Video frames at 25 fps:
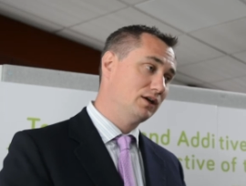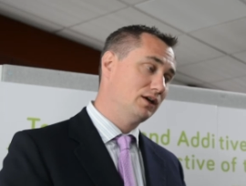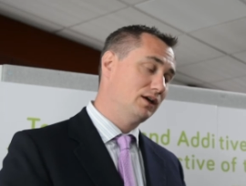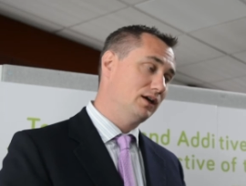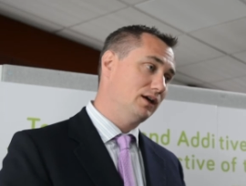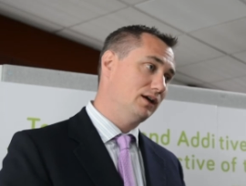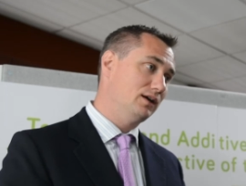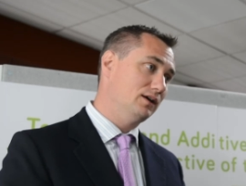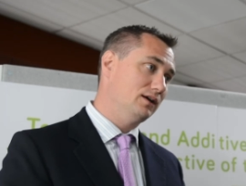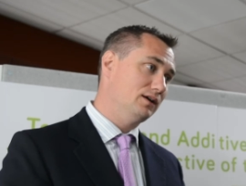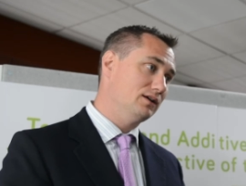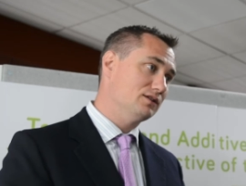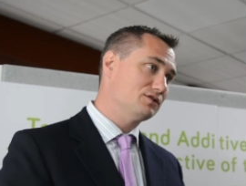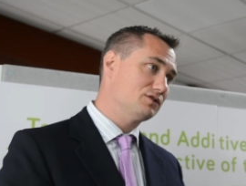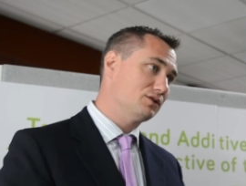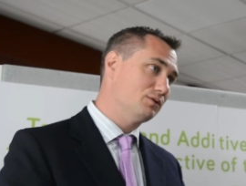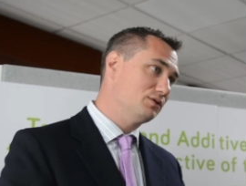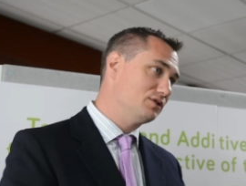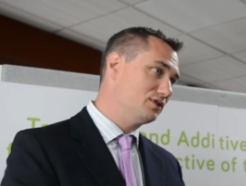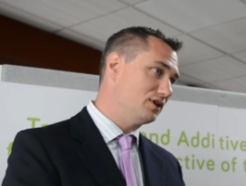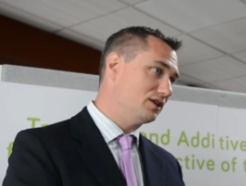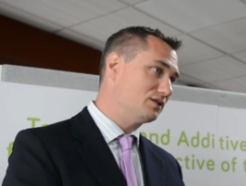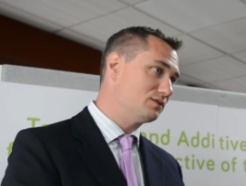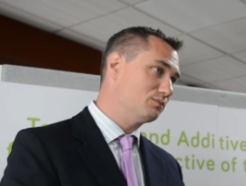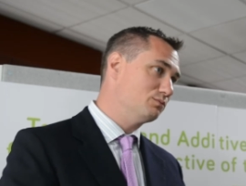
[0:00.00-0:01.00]
Uh, so
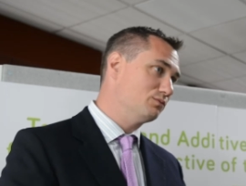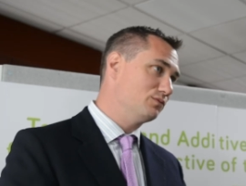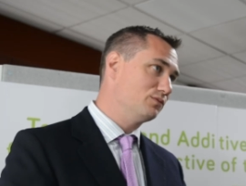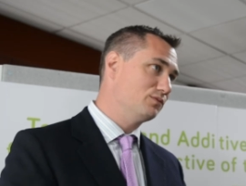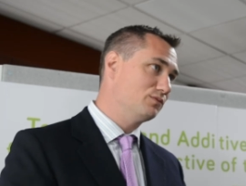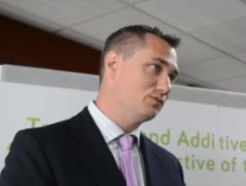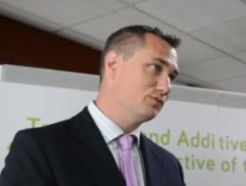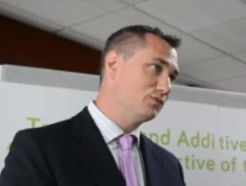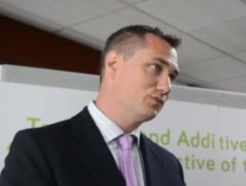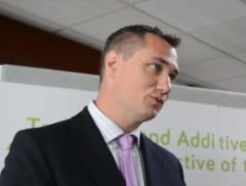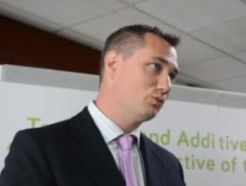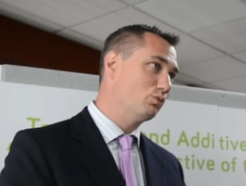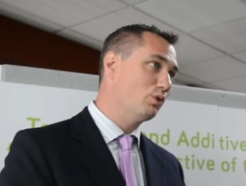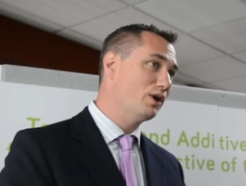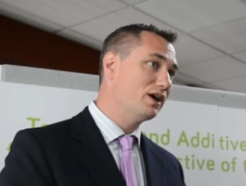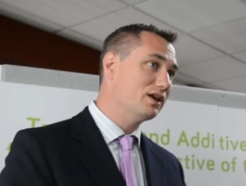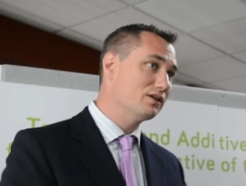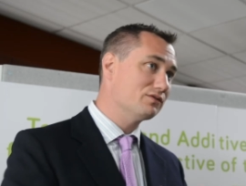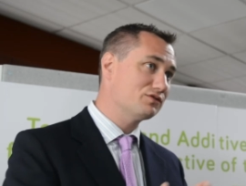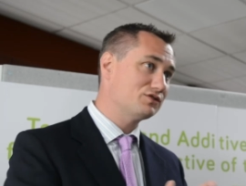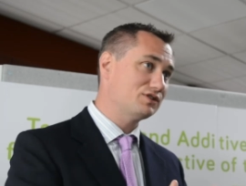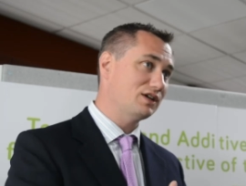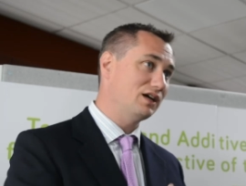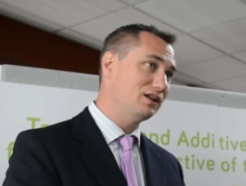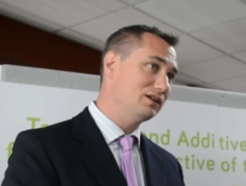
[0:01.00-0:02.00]
it, it's the way
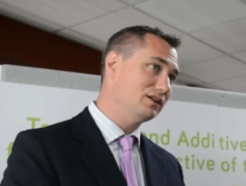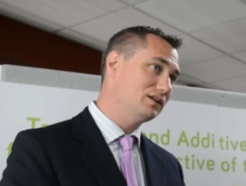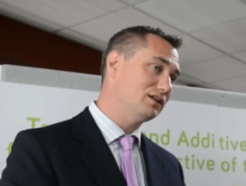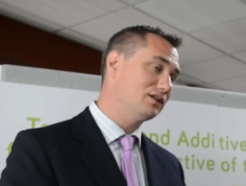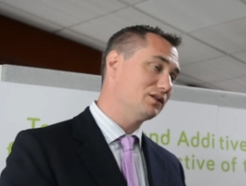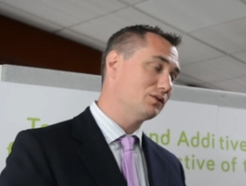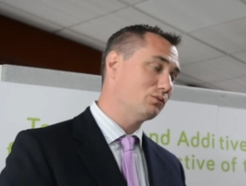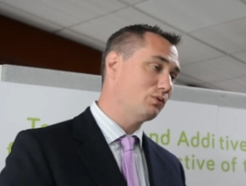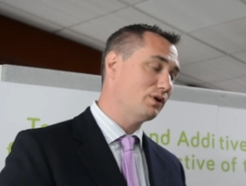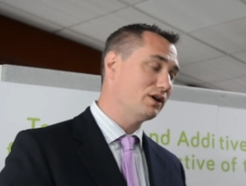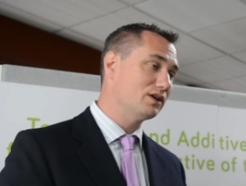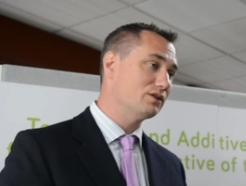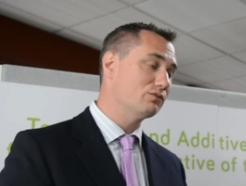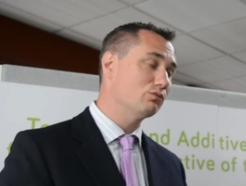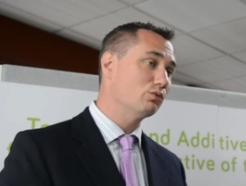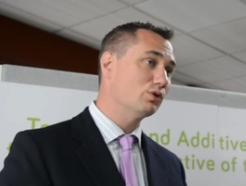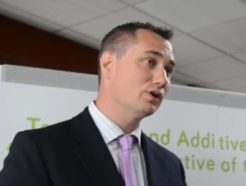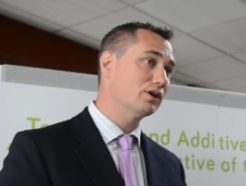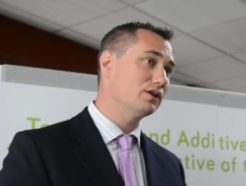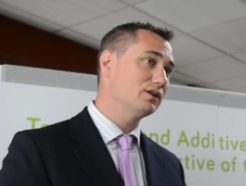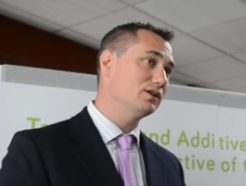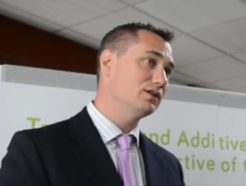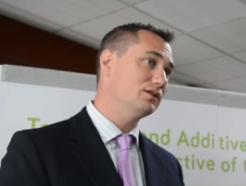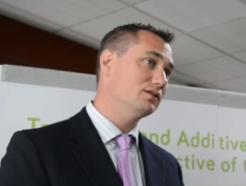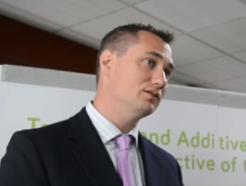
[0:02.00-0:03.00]
of selling and the way of
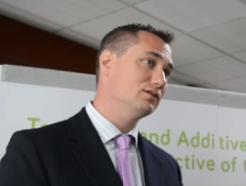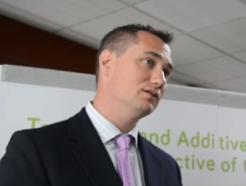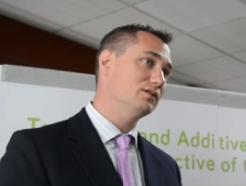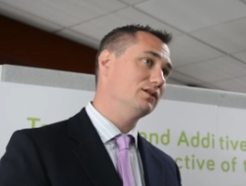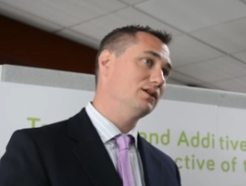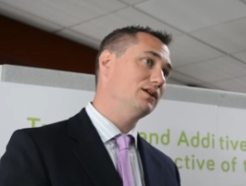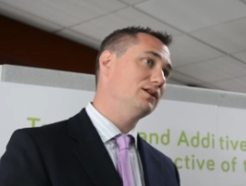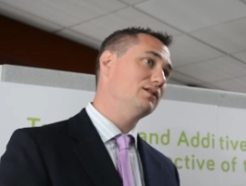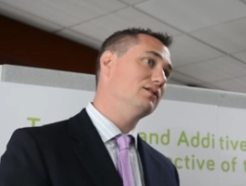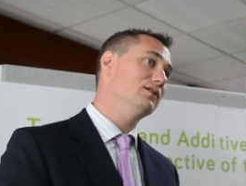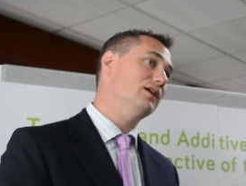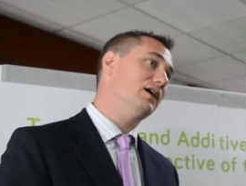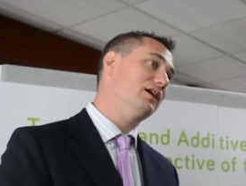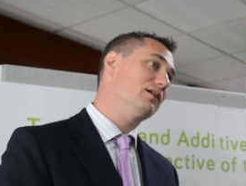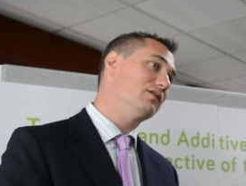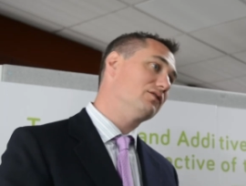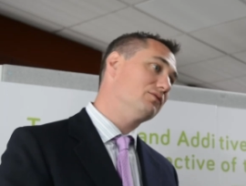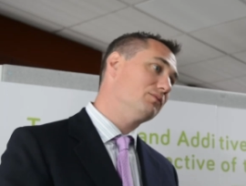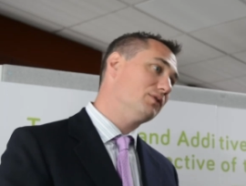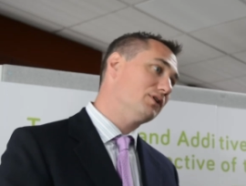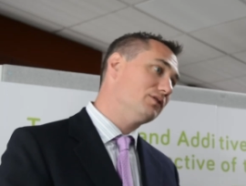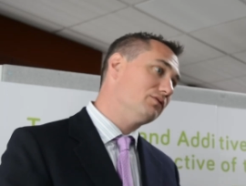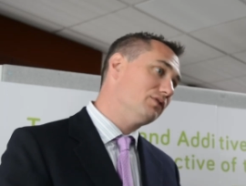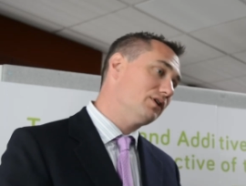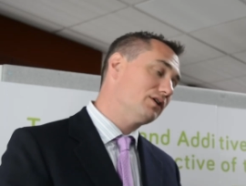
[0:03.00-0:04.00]
working in additive
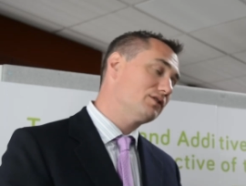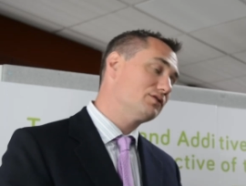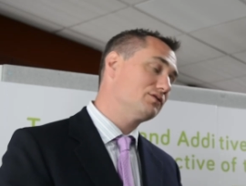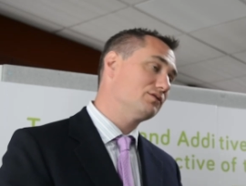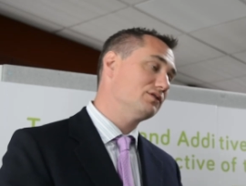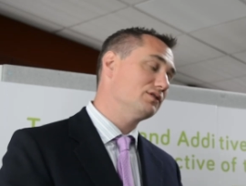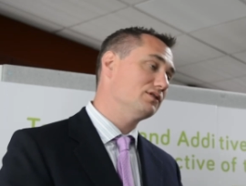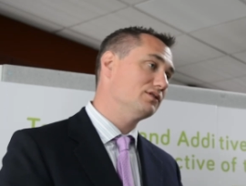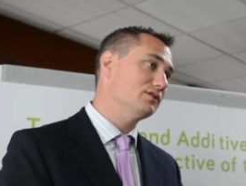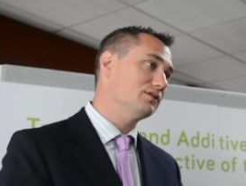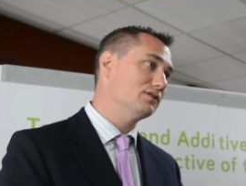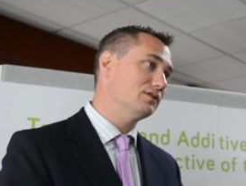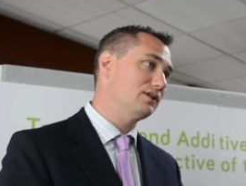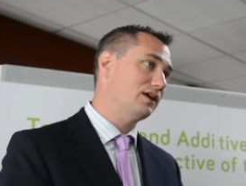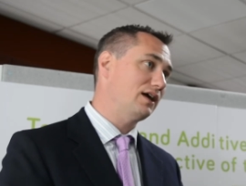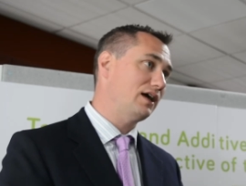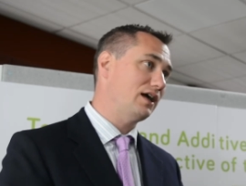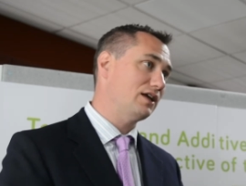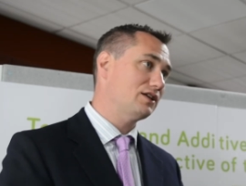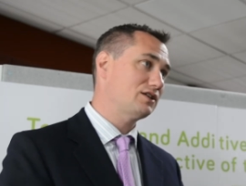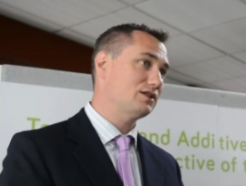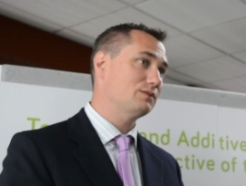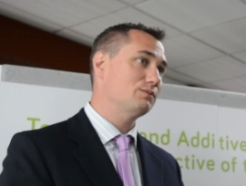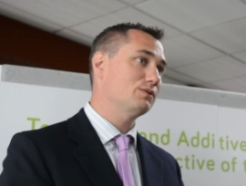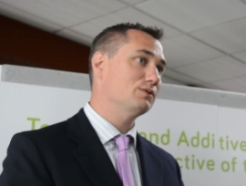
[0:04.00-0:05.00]
manufacturing
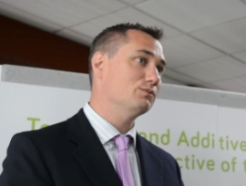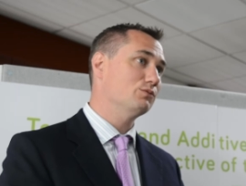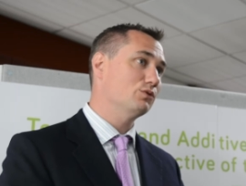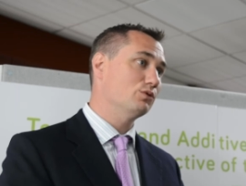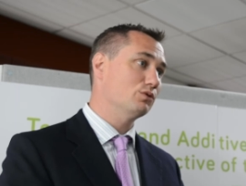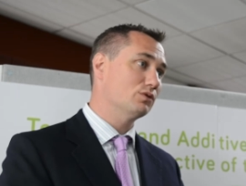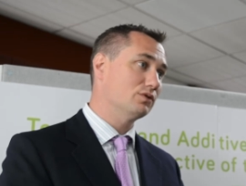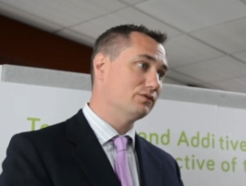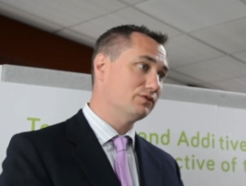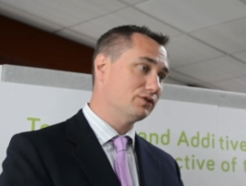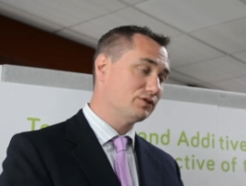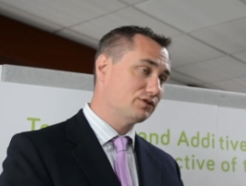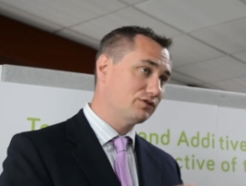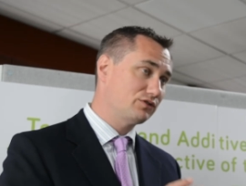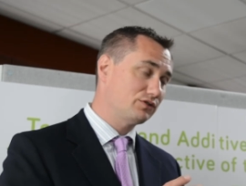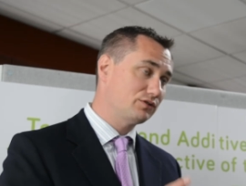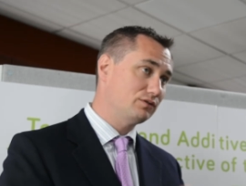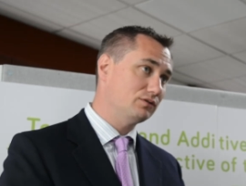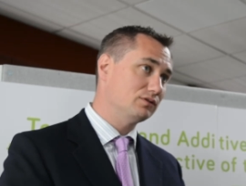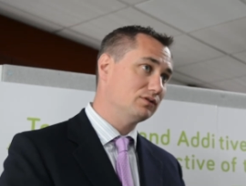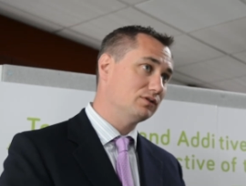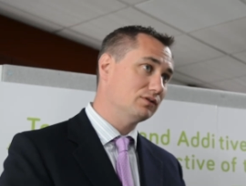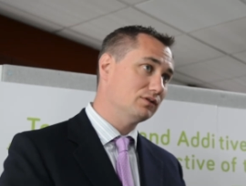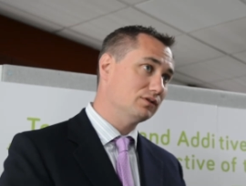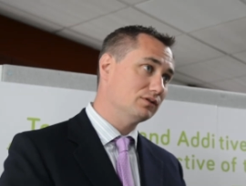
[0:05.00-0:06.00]
has to be more of a
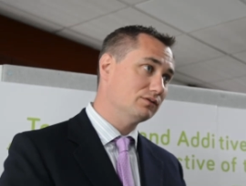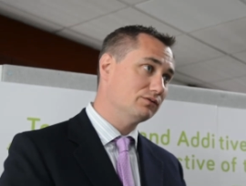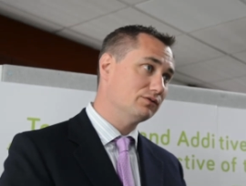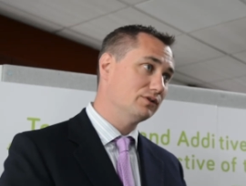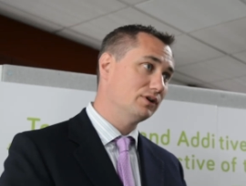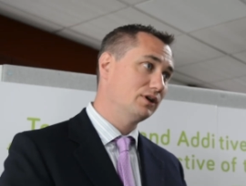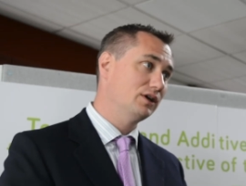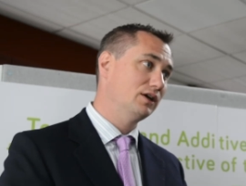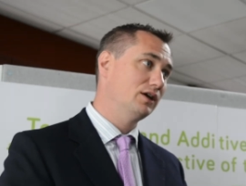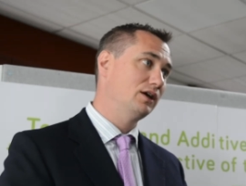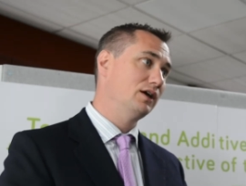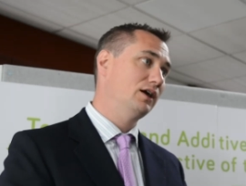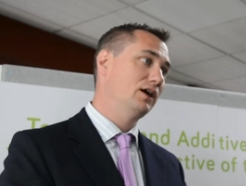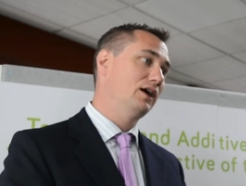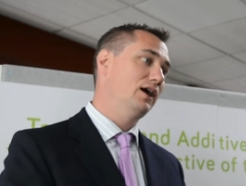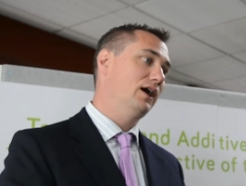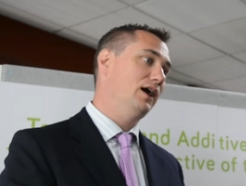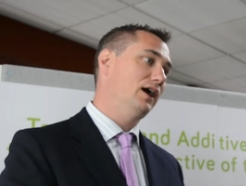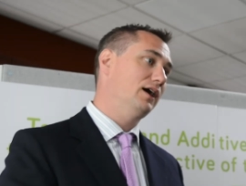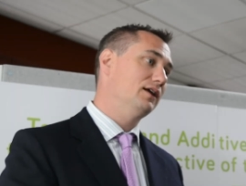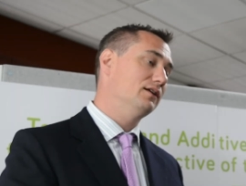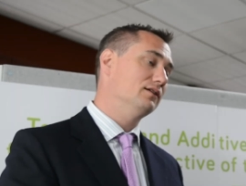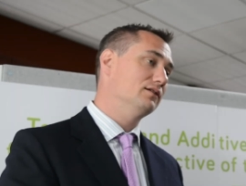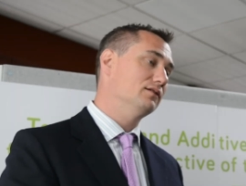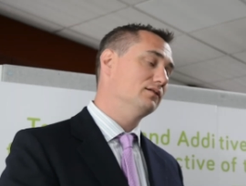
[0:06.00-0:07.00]
consultative
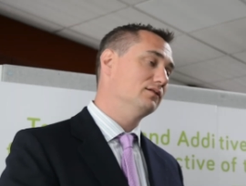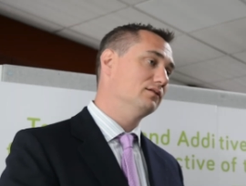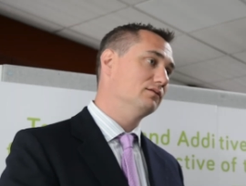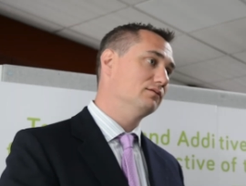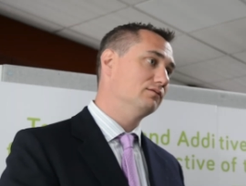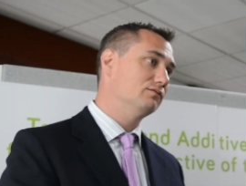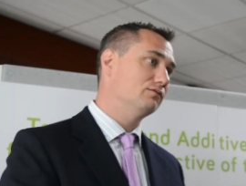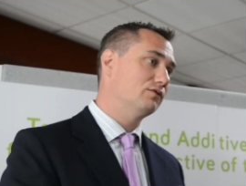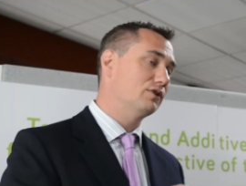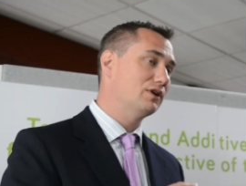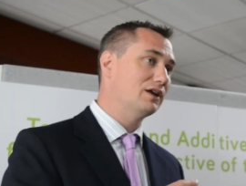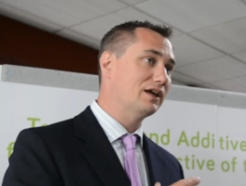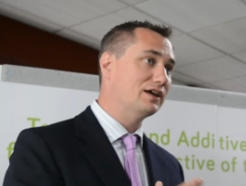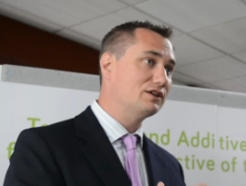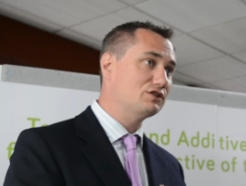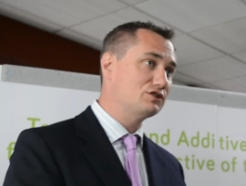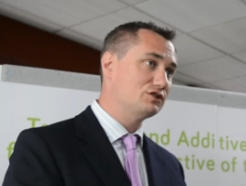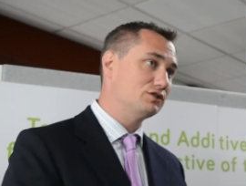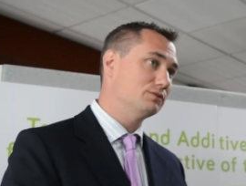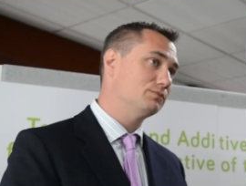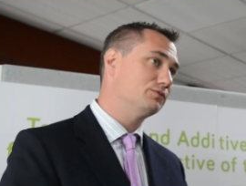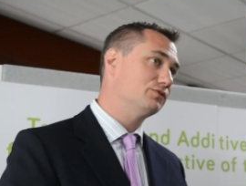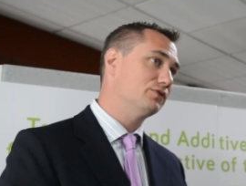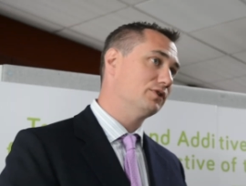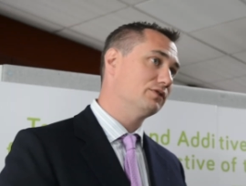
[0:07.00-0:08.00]
and
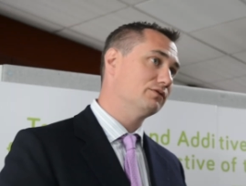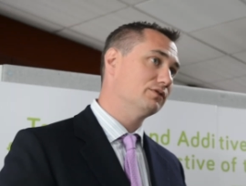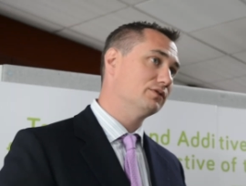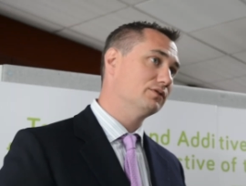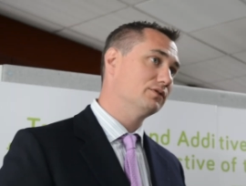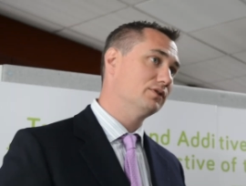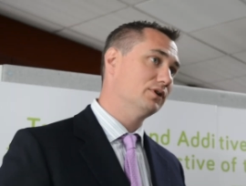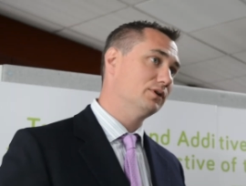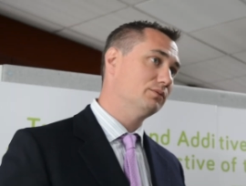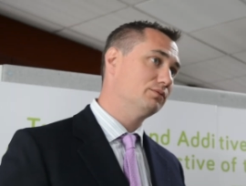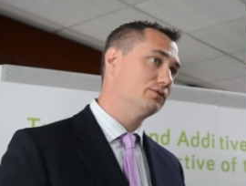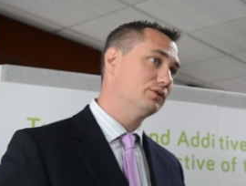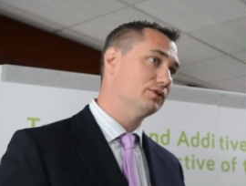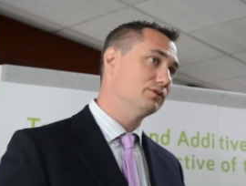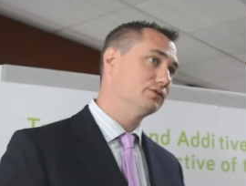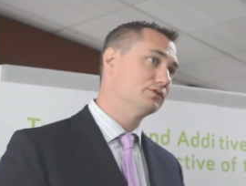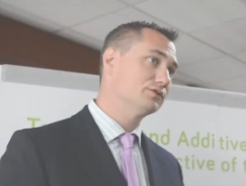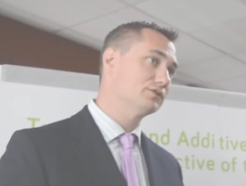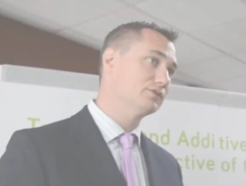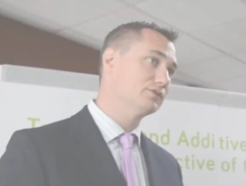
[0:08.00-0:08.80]
relationship-driven approach.